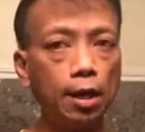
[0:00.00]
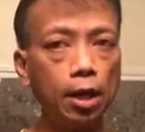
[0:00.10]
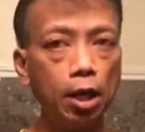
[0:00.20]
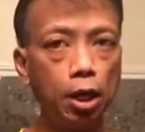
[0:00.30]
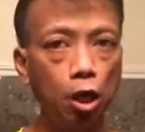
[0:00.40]

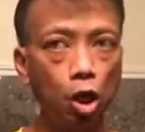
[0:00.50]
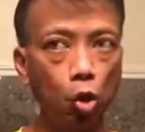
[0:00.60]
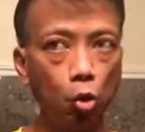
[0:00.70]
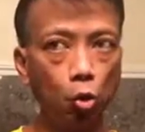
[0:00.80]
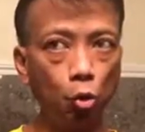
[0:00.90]
You
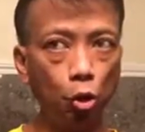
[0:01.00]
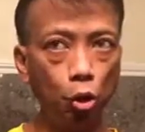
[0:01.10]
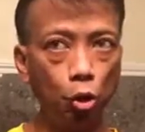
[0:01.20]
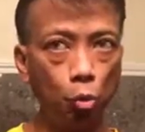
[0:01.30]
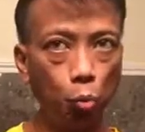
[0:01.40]
know,
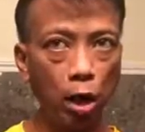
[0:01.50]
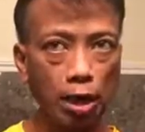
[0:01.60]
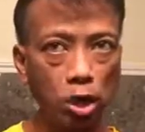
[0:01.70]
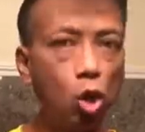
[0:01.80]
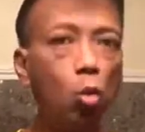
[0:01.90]

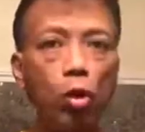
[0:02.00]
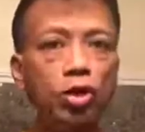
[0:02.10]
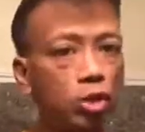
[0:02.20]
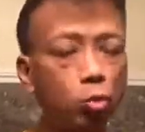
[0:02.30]
when you just